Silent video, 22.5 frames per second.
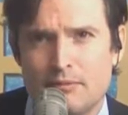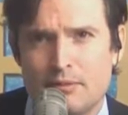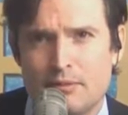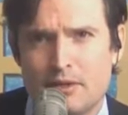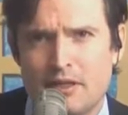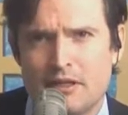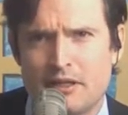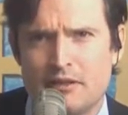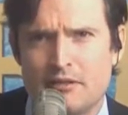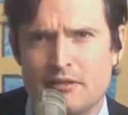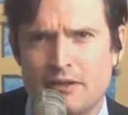
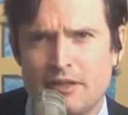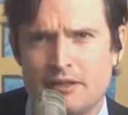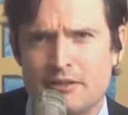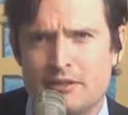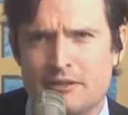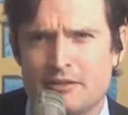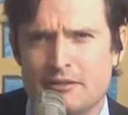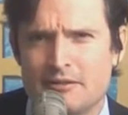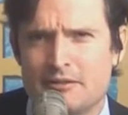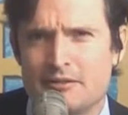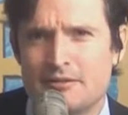Pretty good
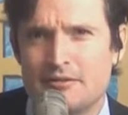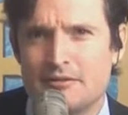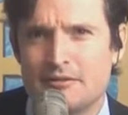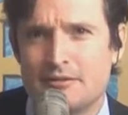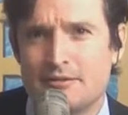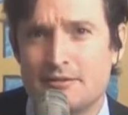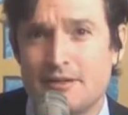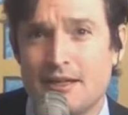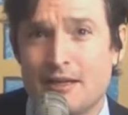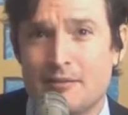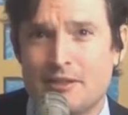question.
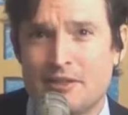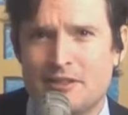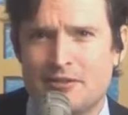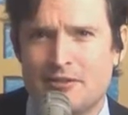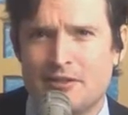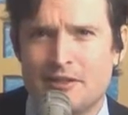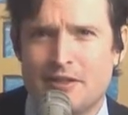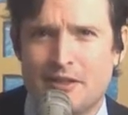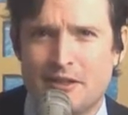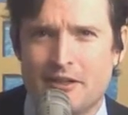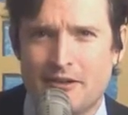I bet you
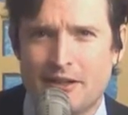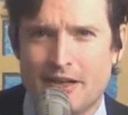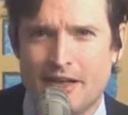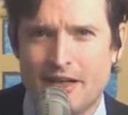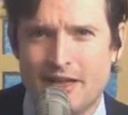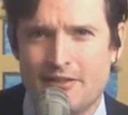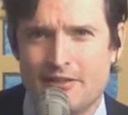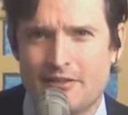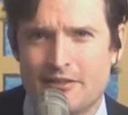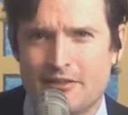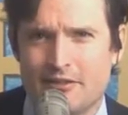want to hear the
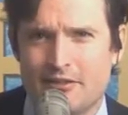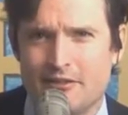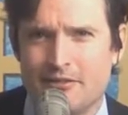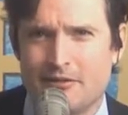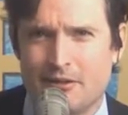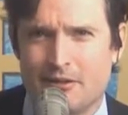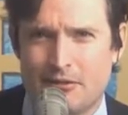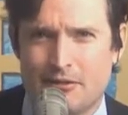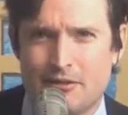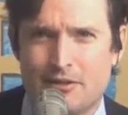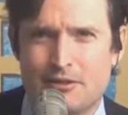answer.
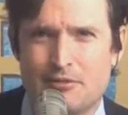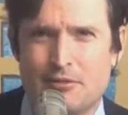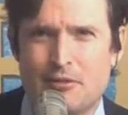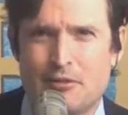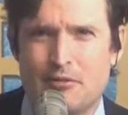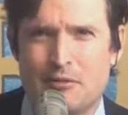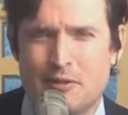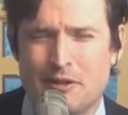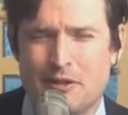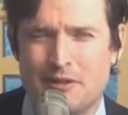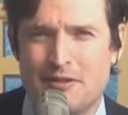Well, Chris
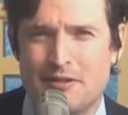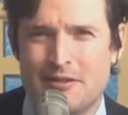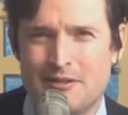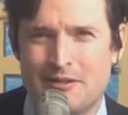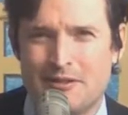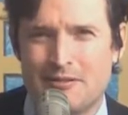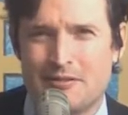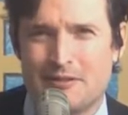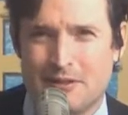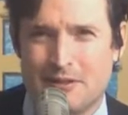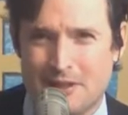Woodward
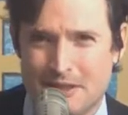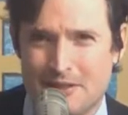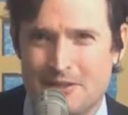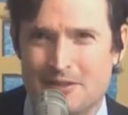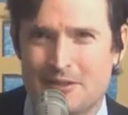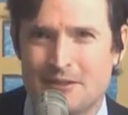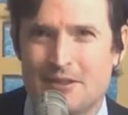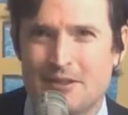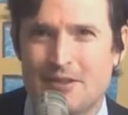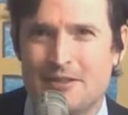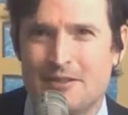will
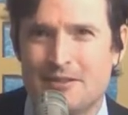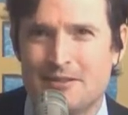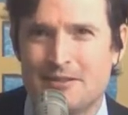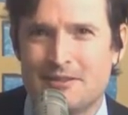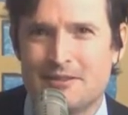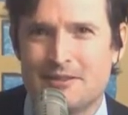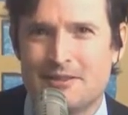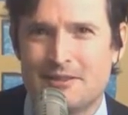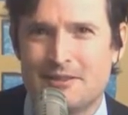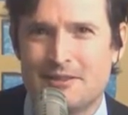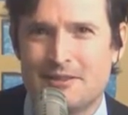answer it.
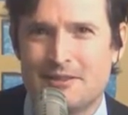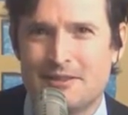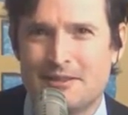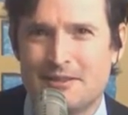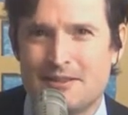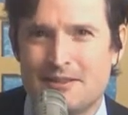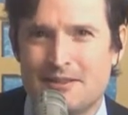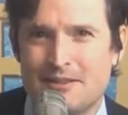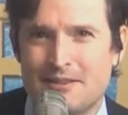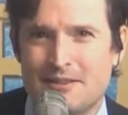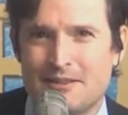
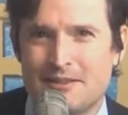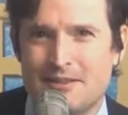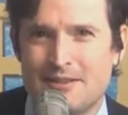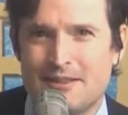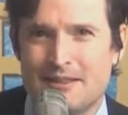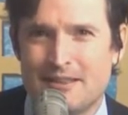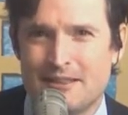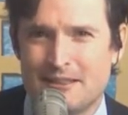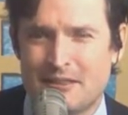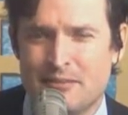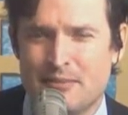
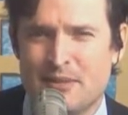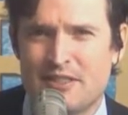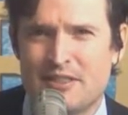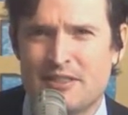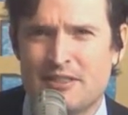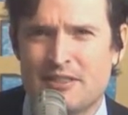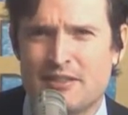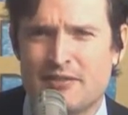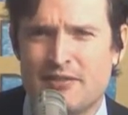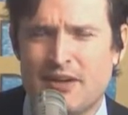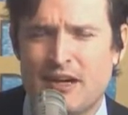He is the
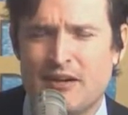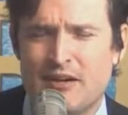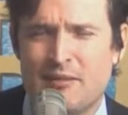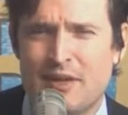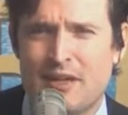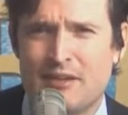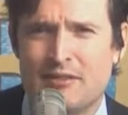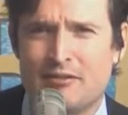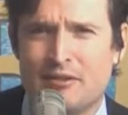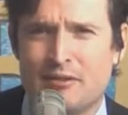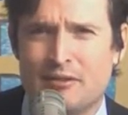business
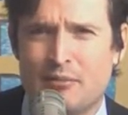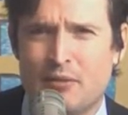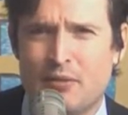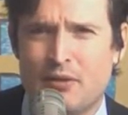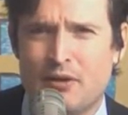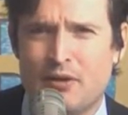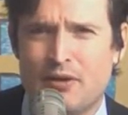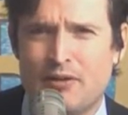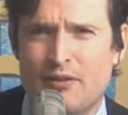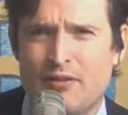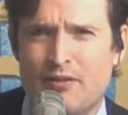environment
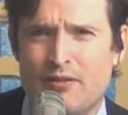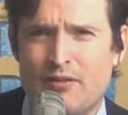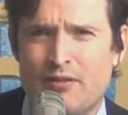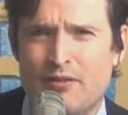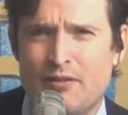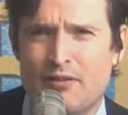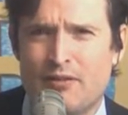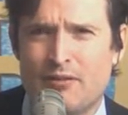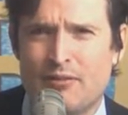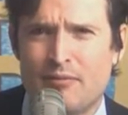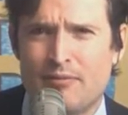reporter
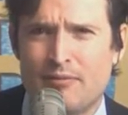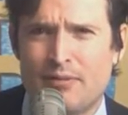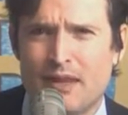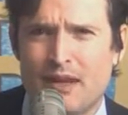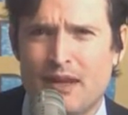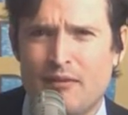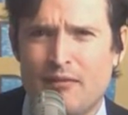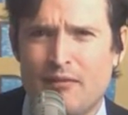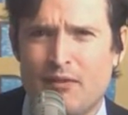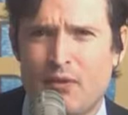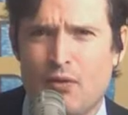
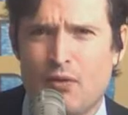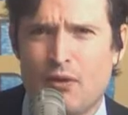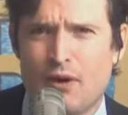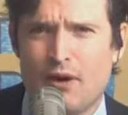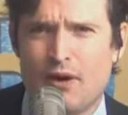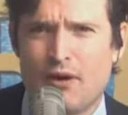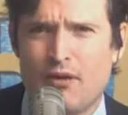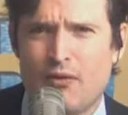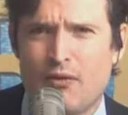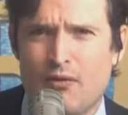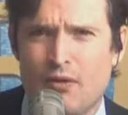
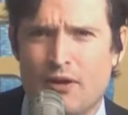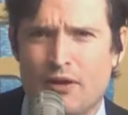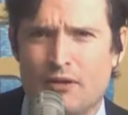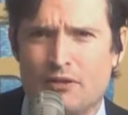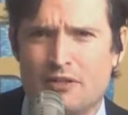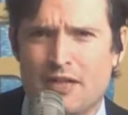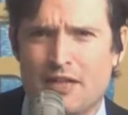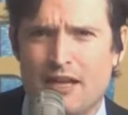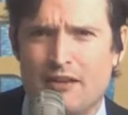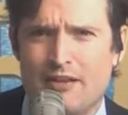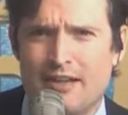for
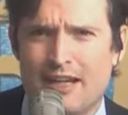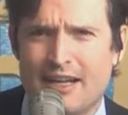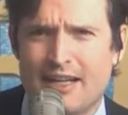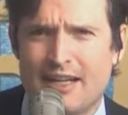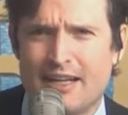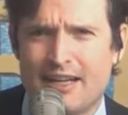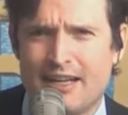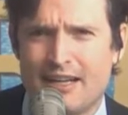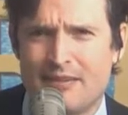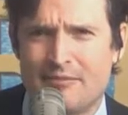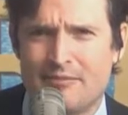
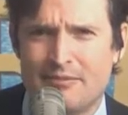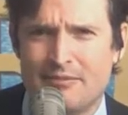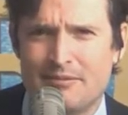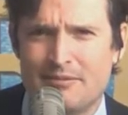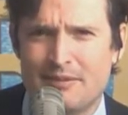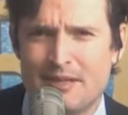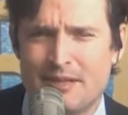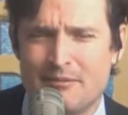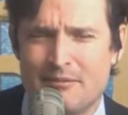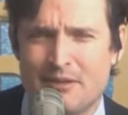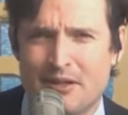OneNewsNow.com
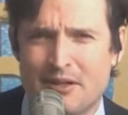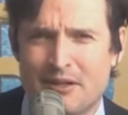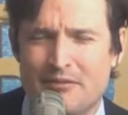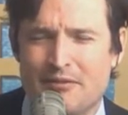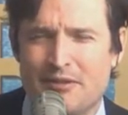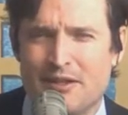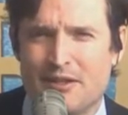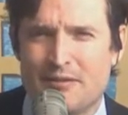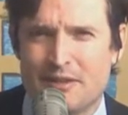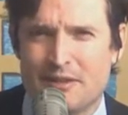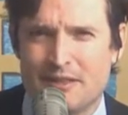and American
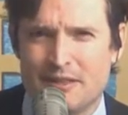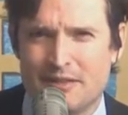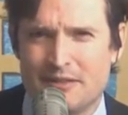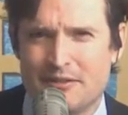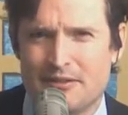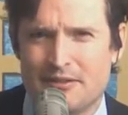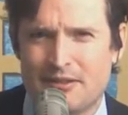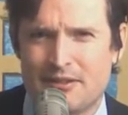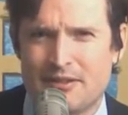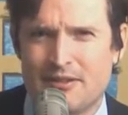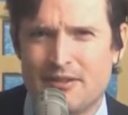Family
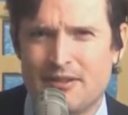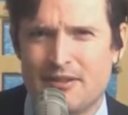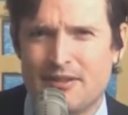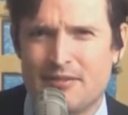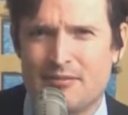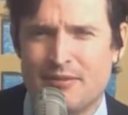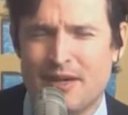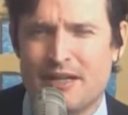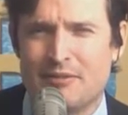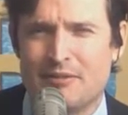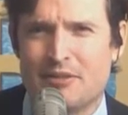News.
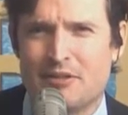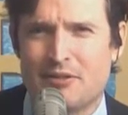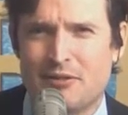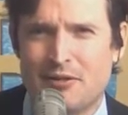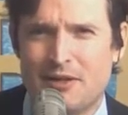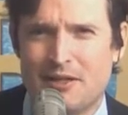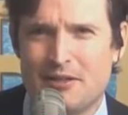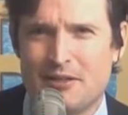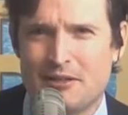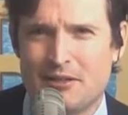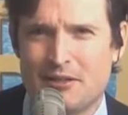My name is
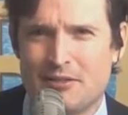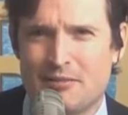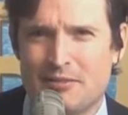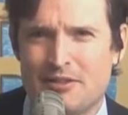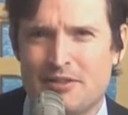Crane Durham.